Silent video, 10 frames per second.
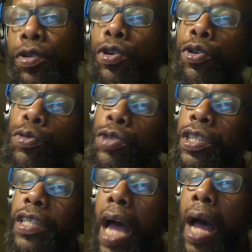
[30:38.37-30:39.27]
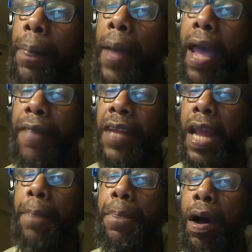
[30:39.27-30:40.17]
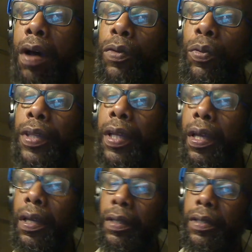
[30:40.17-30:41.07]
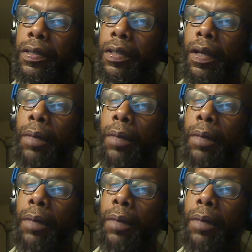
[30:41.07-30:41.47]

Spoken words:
Do you stop having that bond with the kids